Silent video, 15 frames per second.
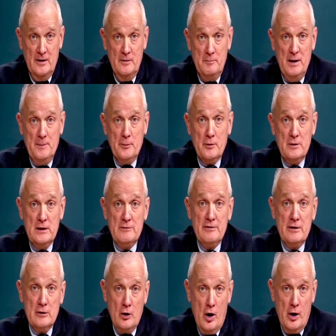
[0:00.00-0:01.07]
People are living
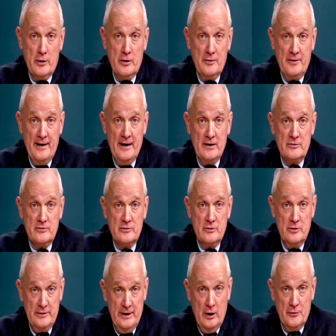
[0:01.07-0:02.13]
longer thanks to
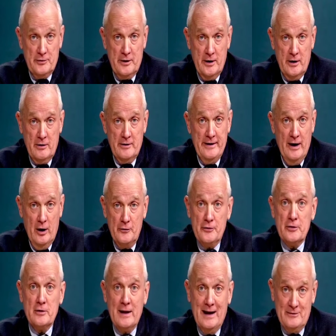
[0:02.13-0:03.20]
good health care and healthier
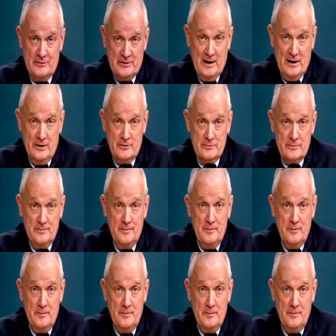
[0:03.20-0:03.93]
lifestyles.